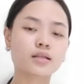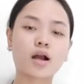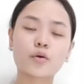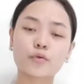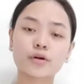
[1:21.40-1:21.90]
the
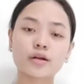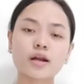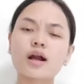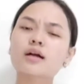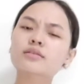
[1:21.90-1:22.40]
tower
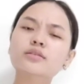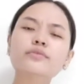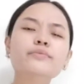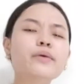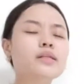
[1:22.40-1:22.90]

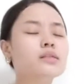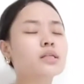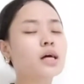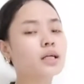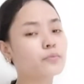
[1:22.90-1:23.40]
to
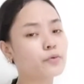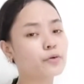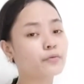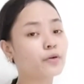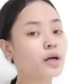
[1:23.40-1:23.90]
remain
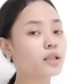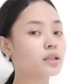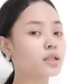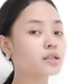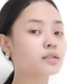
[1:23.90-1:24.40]
stable for
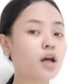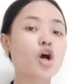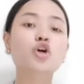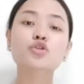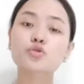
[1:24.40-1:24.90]
at
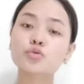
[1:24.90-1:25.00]
least